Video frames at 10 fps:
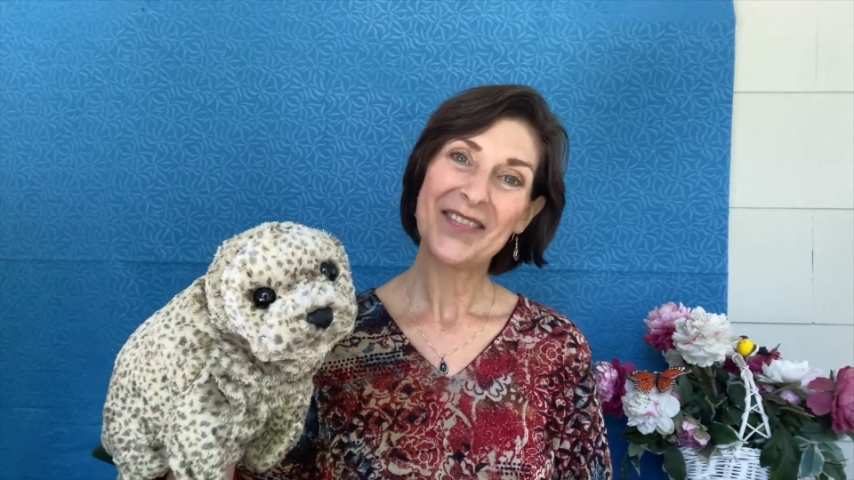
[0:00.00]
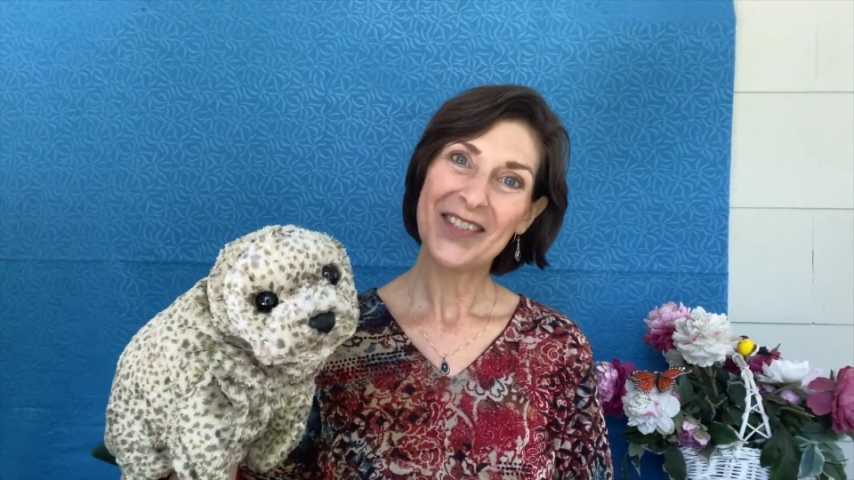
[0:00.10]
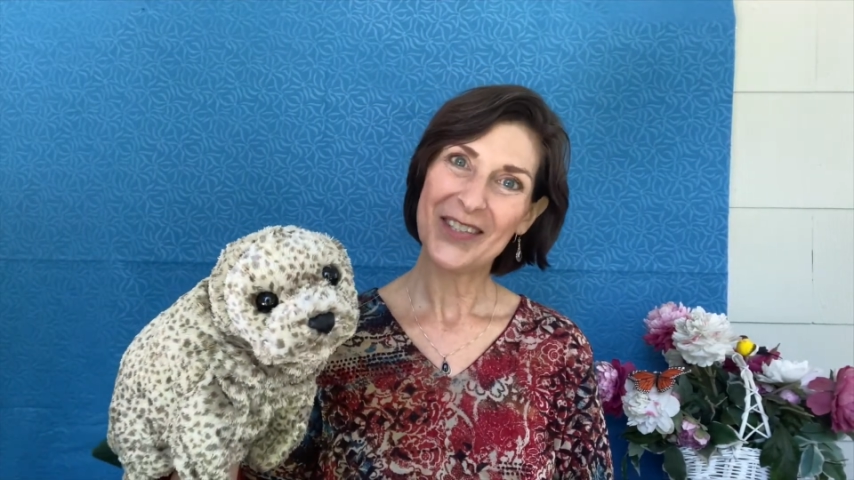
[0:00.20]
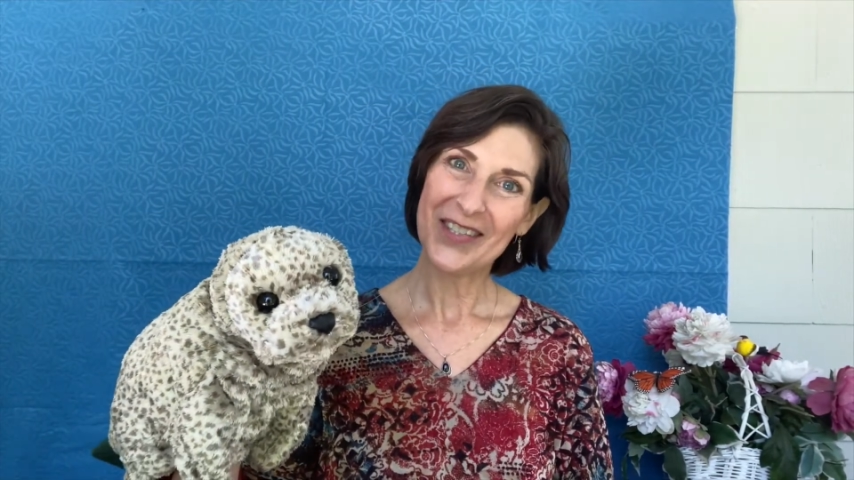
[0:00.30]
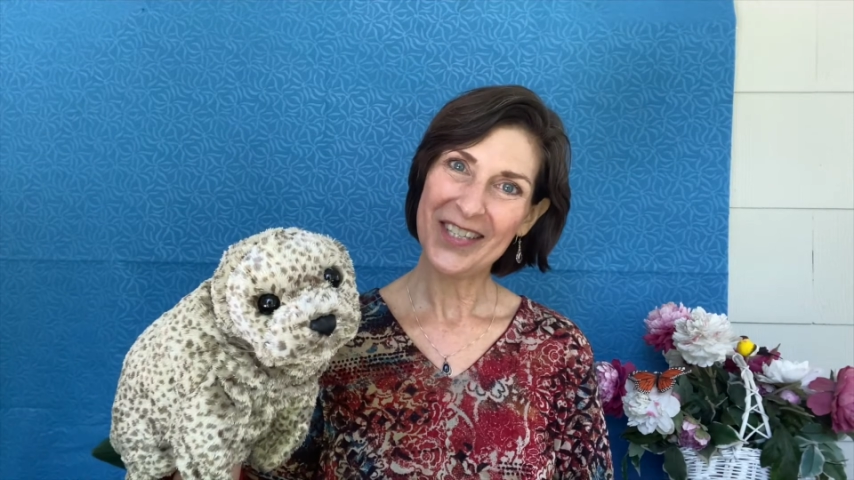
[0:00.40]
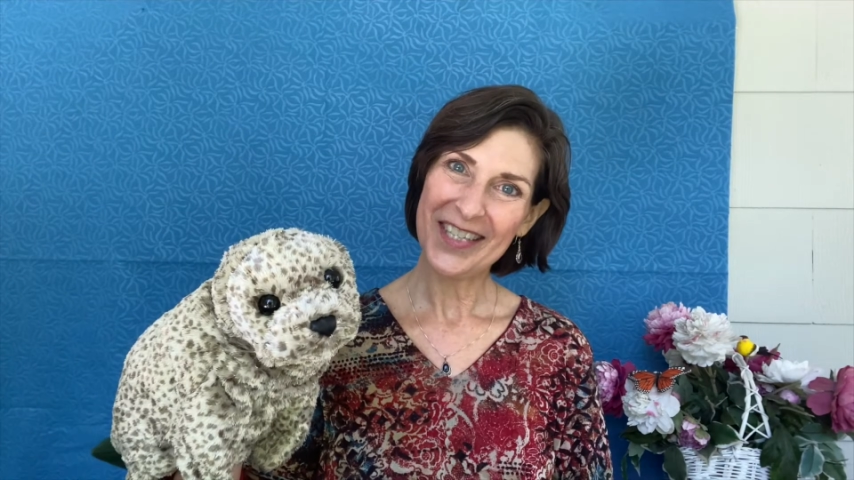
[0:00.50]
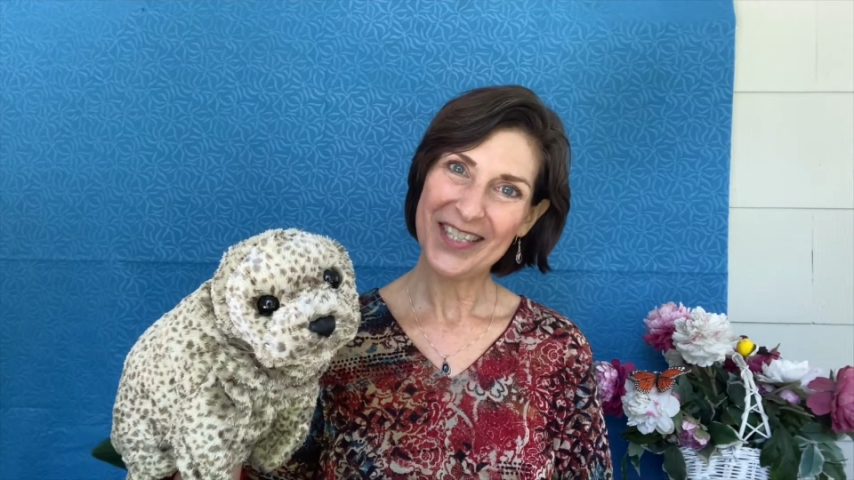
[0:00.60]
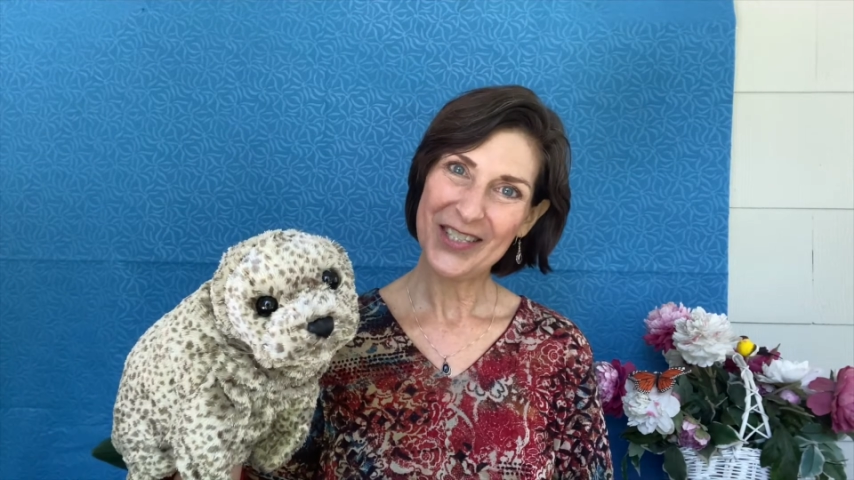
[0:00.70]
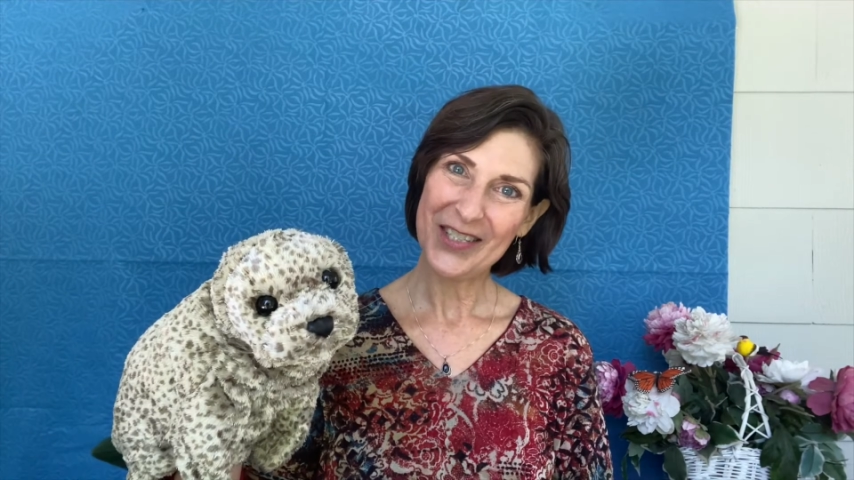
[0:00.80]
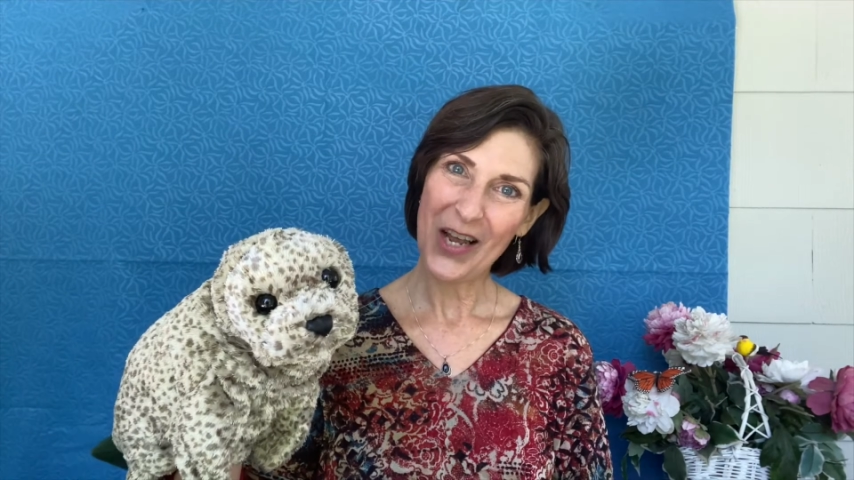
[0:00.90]

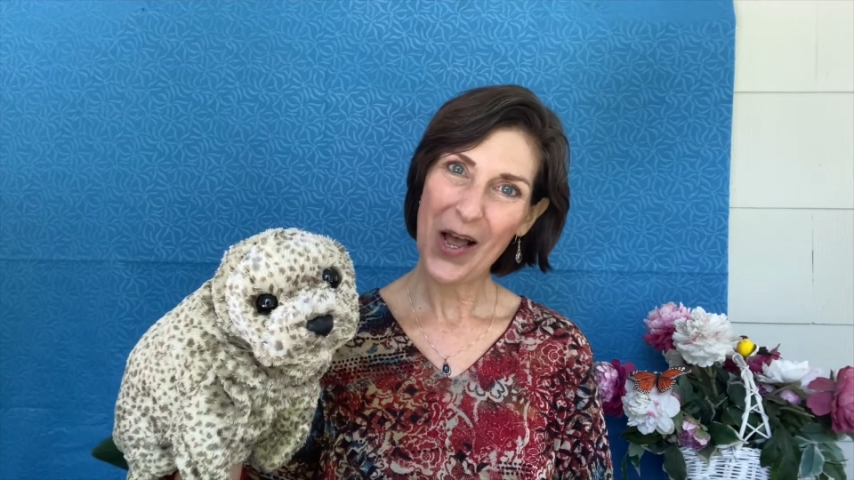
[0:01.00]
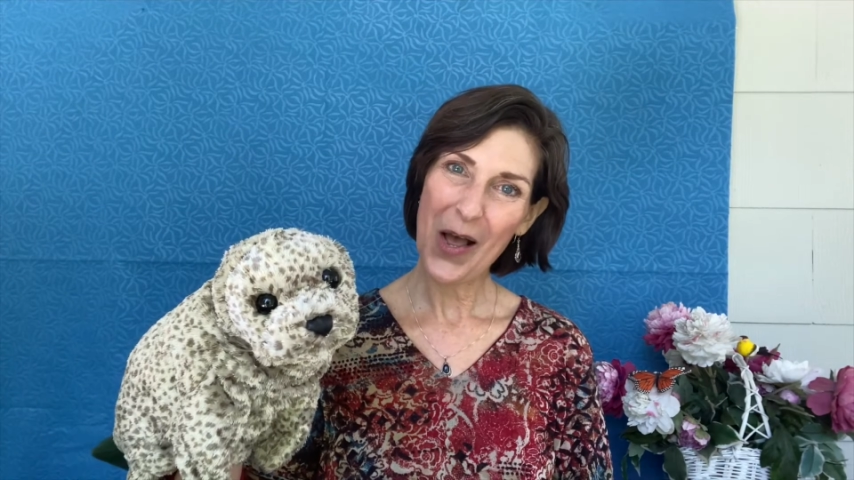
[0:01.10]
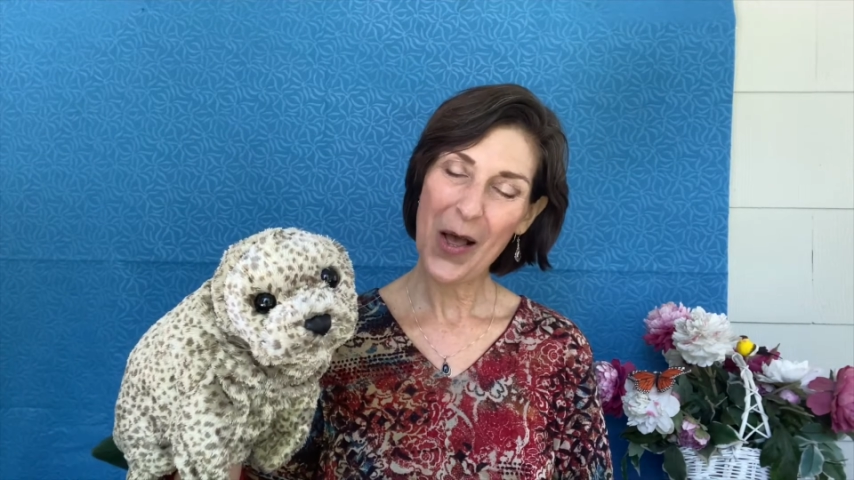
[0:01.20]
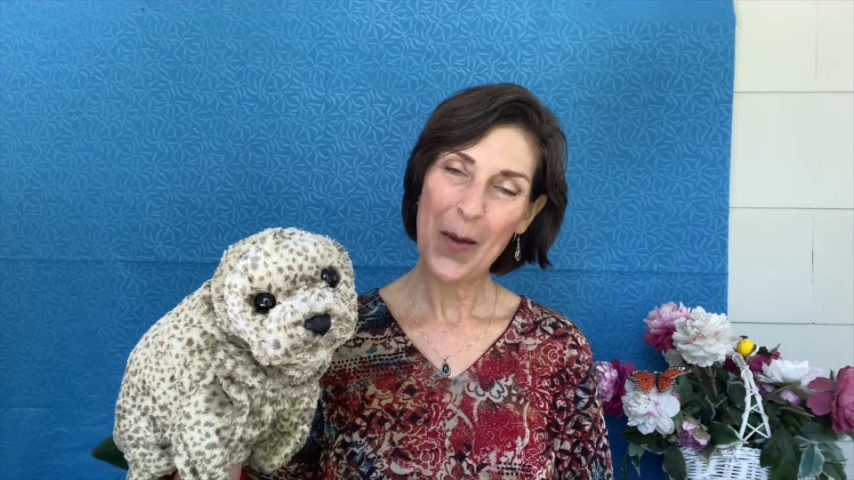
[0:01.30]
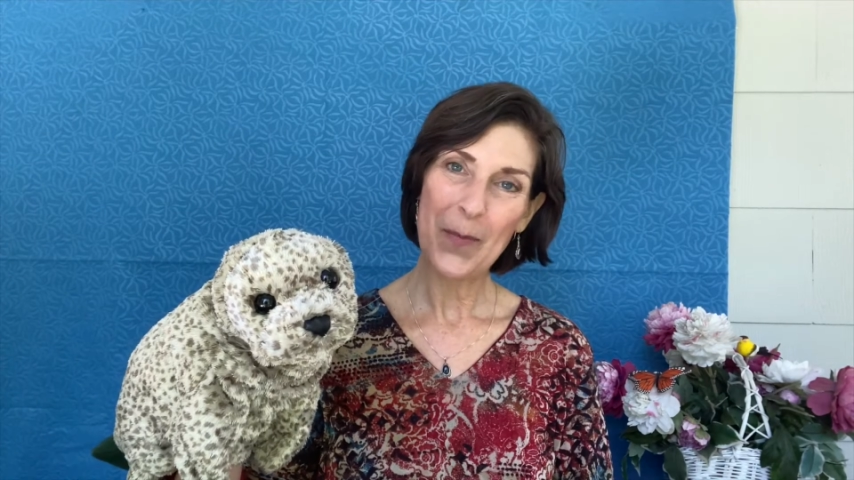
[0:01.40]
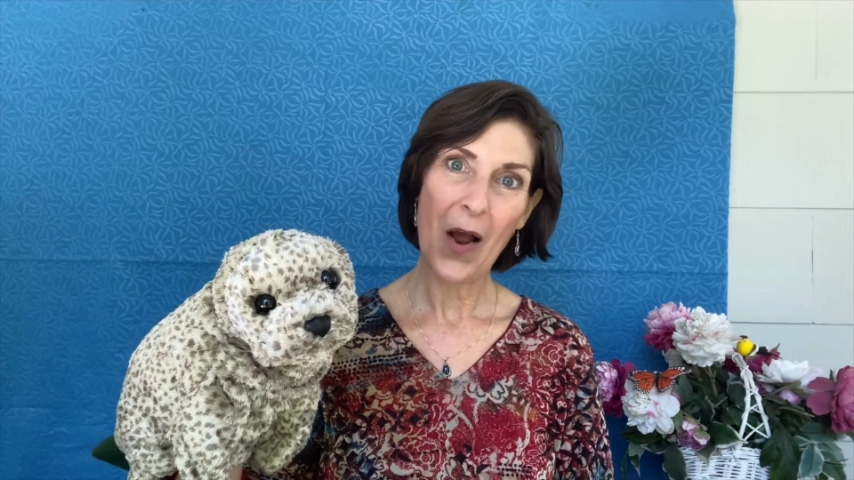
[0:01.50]
Good job.